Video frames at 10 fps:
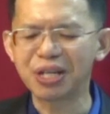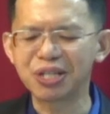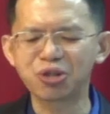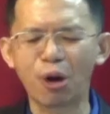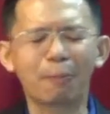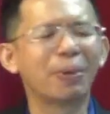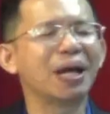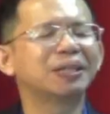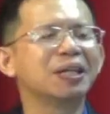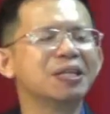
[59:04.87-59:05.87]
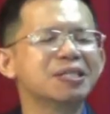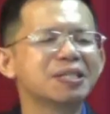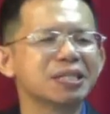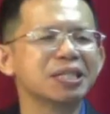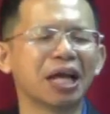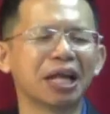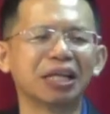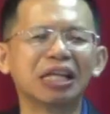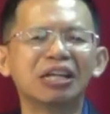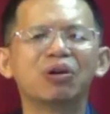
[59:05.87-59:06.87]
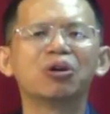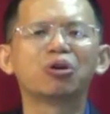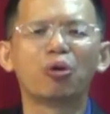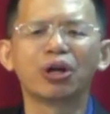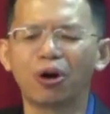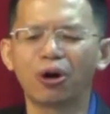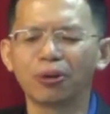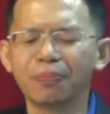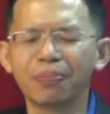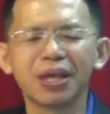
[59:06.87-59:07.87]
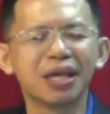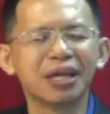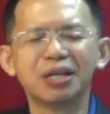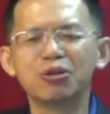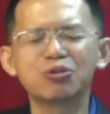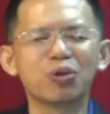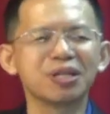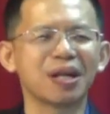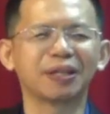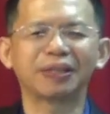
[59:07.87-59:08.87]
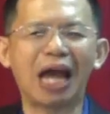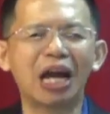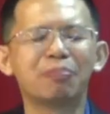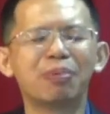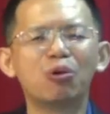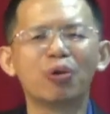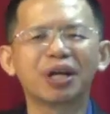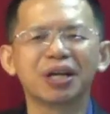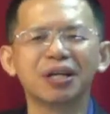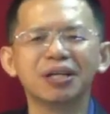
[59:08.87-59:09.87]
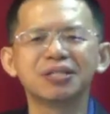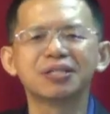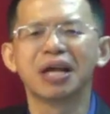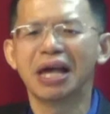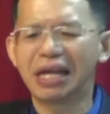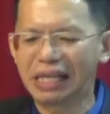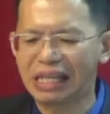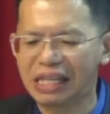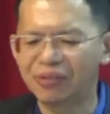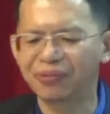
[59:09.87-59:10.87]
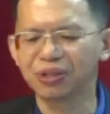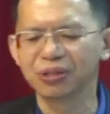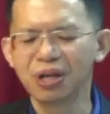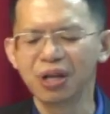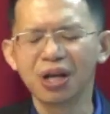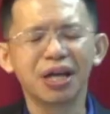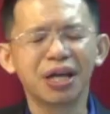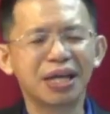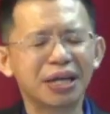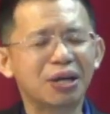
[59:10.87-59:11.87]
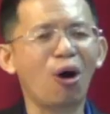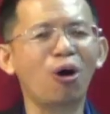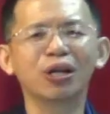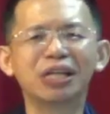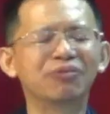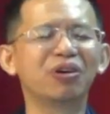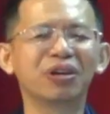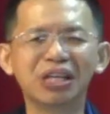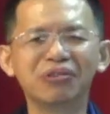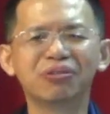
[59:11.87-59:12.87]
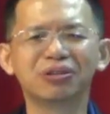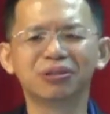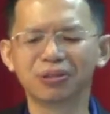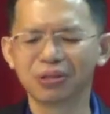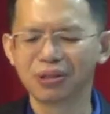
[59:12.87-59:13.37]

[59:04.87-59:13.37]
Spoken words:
when he saw blatant sin and evil going on. He used words like terrible wickedness, evil. He called evil, evil.